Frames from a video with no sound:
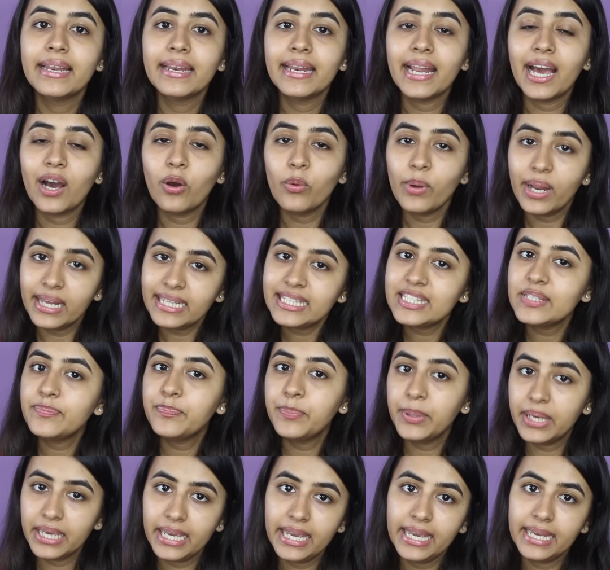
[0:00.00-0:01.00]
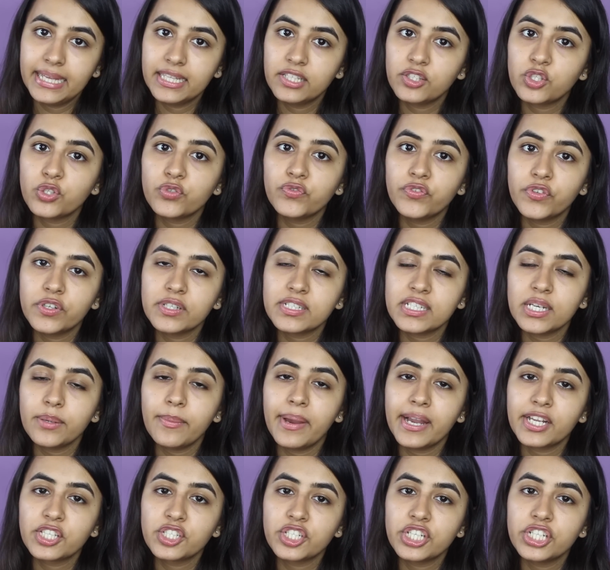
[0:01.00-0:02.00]
Now let's begin. So first
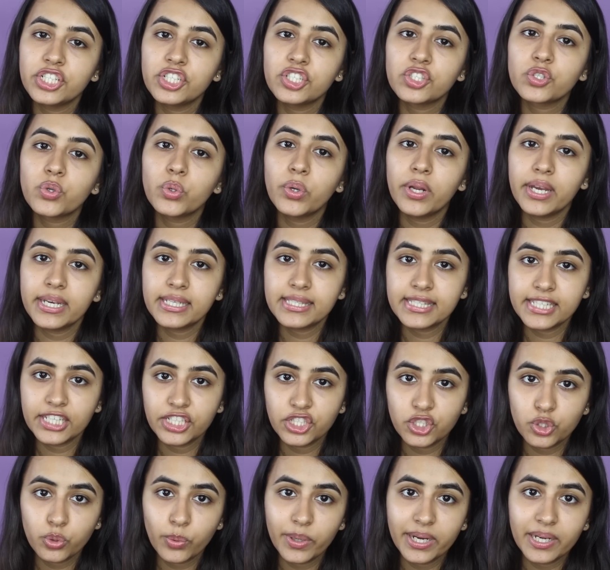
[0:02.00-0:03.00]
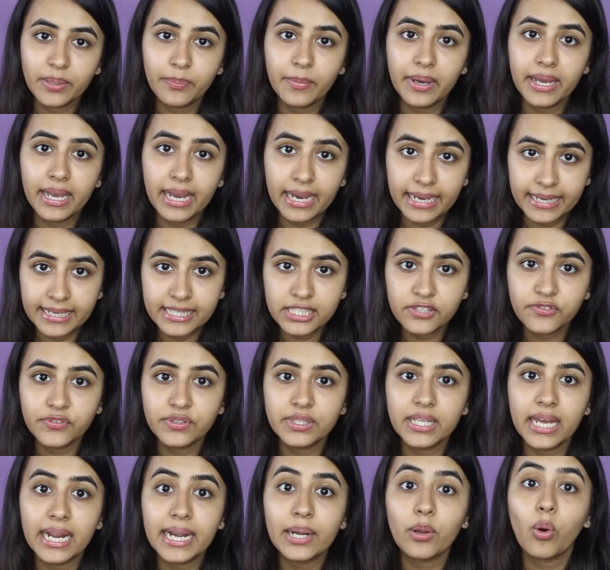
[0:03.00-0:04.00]
I'm actually just going to accentuate my eyes.
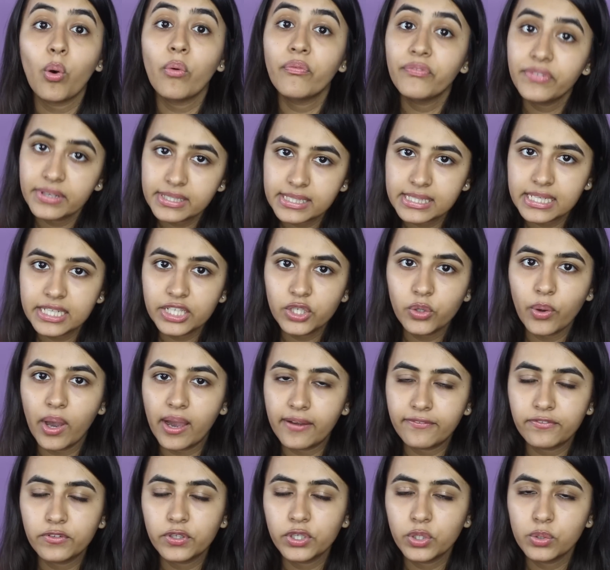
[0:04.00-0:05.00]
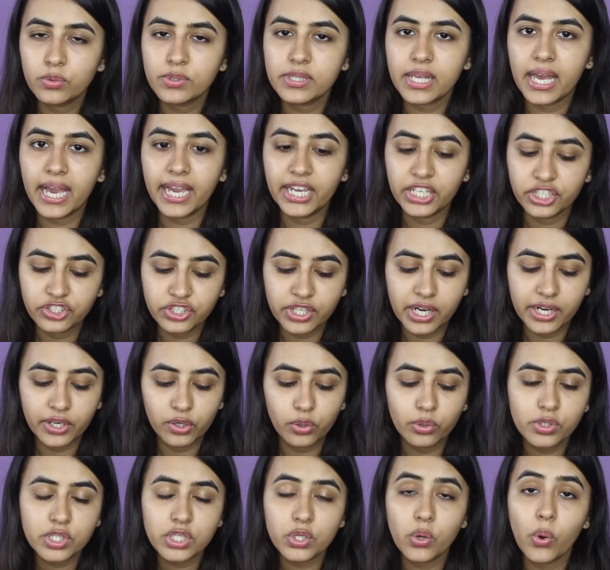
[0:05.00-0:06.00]
For that, obviously you have to use
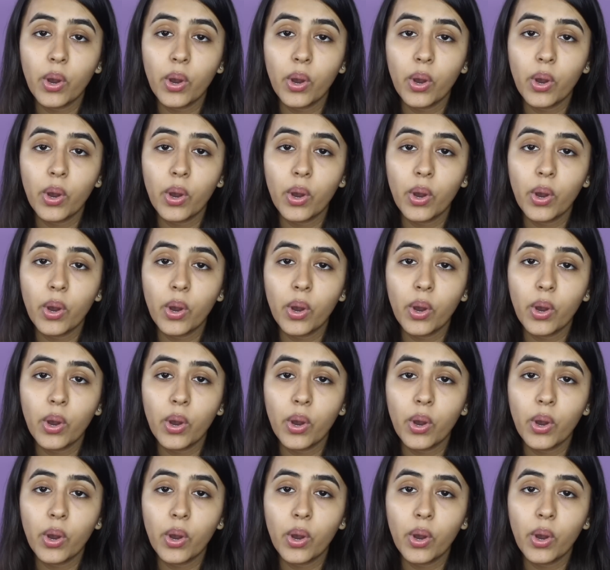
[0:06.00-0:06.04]
eyeshadow.